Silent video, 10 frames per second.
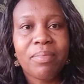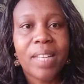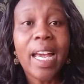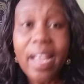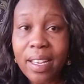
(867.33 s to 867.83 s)

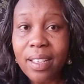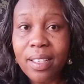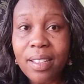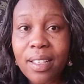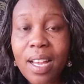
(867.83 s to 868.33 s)
Hey.
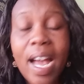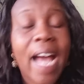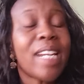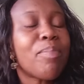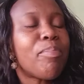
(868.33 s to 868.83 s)

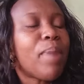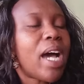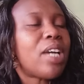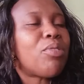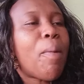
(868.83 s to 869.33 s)
And
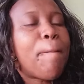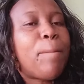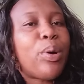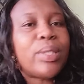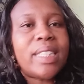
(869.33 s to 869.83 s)
Marwa
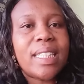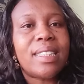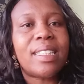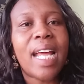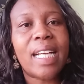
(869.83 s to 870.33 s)
bought
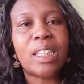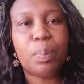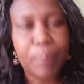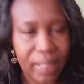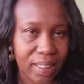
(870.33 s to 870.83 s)
it
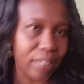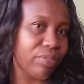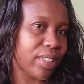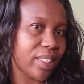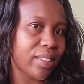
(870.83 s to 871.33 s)

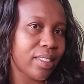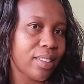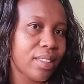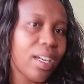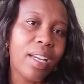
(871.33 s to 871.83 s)
expensively.
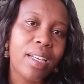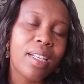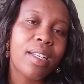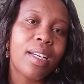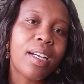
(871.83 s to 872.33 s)
Hey,
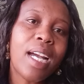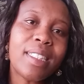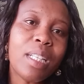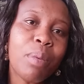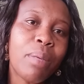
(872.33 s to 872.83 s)
can
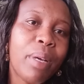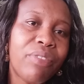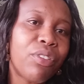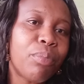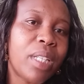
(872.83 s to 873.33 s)
someone buy
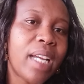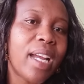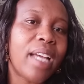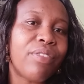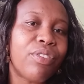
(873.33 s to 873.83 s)
for me an
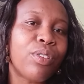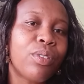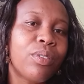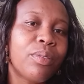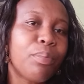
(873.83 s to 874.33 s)
iPhone?
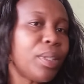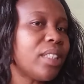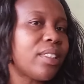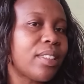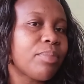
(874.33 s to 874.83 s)

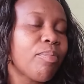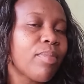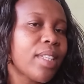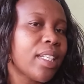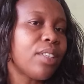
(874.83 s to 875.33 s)
Please,
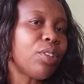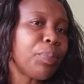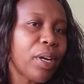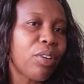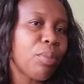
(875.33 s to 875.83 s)
drop
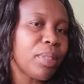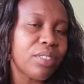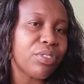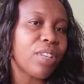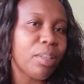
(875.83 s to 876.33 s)
your comment
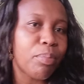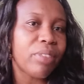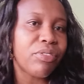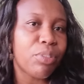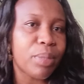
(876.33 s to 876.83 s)
if you can buy
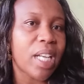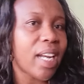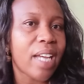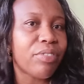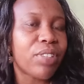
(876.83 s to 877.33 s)
for me an
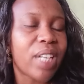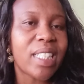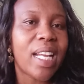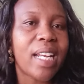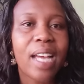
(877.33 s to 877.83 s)
iPhone. I
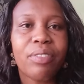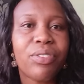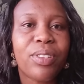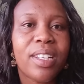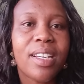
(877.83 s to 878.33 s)
need an iPhone.